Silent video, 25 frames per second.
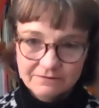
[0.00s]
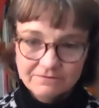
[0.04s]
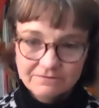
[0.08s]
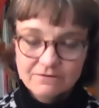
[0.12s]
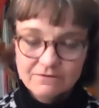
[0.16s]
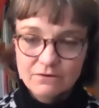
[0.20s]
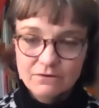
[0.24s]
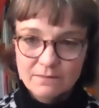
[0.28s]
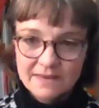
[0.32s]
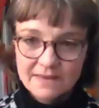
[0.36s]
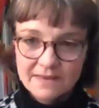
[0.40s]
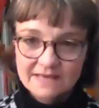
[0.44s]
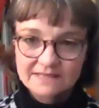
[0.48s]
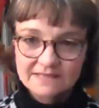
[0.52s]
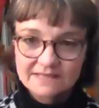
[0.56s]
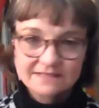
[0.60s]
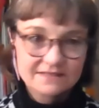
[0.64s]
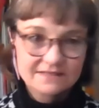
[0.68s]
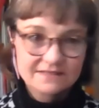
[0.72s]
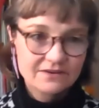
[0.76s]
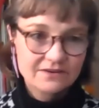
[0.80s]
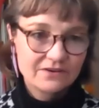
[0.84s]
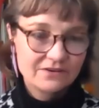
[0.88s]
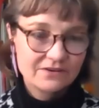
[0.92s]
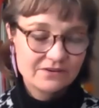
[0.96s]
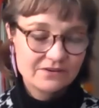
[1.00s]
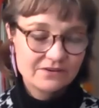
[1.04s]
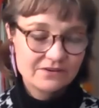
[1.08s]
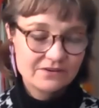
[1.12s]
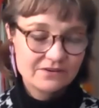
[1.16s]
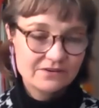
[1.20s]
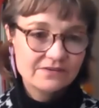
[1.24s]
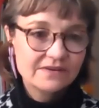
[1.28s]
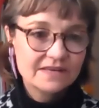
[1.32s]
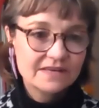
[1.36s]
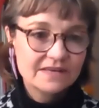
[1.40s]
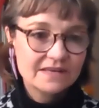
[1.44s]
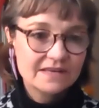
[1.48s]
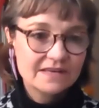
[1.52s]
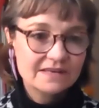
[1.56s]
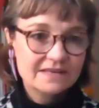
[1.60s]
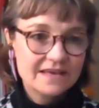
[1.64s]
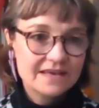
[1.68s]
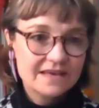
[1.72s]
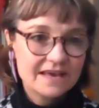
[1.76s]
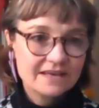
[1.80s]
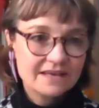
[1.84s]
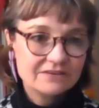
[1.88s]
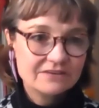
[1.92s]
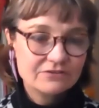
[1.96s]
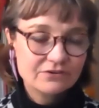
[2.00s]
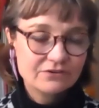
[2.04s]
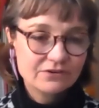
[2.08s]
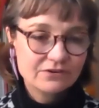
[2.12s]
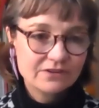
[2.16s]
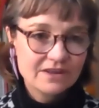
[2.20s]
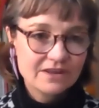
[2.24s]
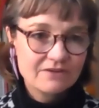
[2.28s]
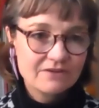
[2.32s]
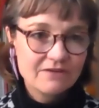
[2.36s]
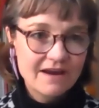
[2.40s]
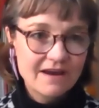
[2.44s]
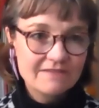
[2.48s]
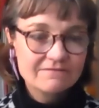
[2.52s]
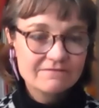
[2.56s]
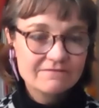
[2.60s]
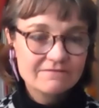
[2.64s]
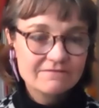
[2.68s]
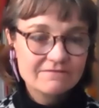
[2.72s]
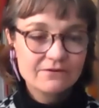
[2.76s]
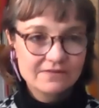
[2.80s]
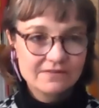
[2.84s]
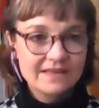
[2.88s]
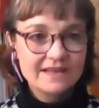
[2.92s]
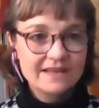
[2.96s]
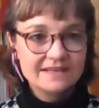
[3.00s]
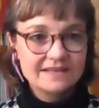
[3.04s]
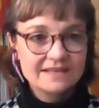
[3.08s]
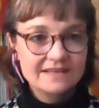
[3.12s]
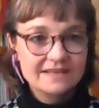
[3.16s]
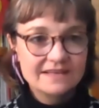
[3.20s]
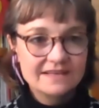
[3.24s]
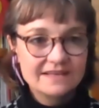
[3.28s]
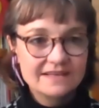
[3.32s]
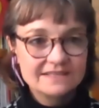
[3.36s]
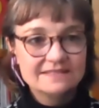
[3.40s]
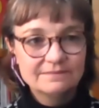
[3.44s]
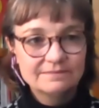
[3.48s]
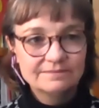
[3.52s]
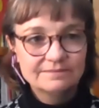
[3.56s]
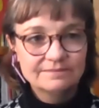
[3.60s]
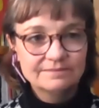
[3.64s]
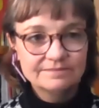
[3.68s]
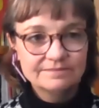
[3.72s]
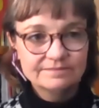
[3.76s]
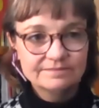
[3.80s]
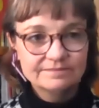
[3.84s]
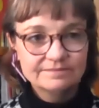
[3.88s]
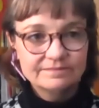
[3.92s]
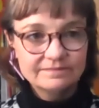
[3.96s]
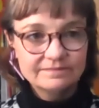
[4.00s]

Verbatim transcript: before me. So yeah, truly grateful, thanks.